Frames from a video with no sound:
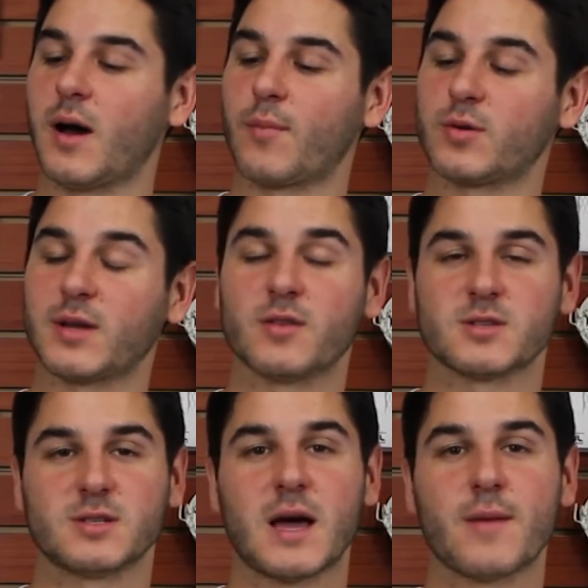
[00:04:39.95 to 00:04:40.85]
pretend there's
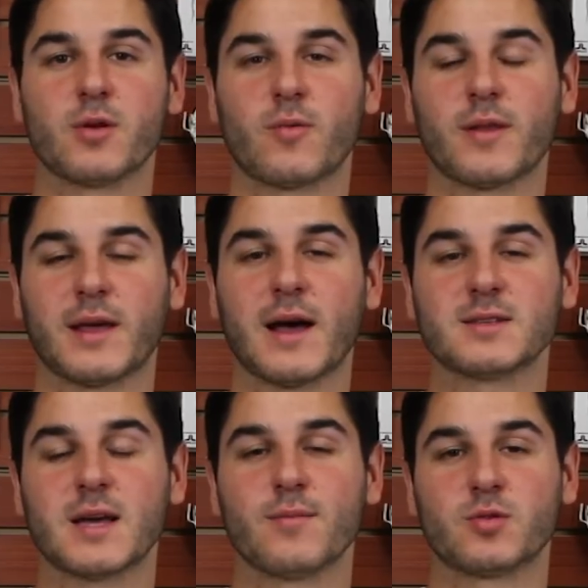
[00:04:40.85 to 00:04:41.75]
a diamond around the
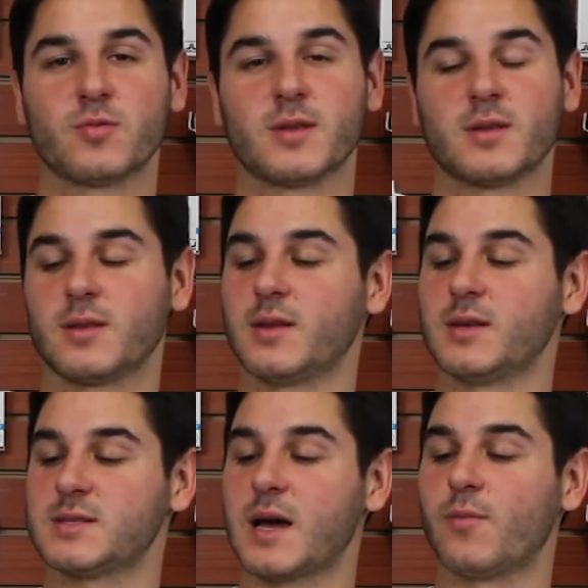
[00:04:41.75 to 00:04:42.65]
outside between
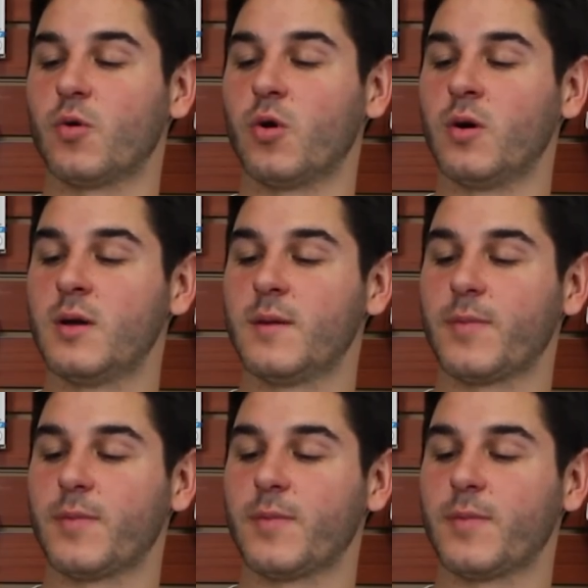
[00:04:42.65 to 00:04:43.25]
the sidewall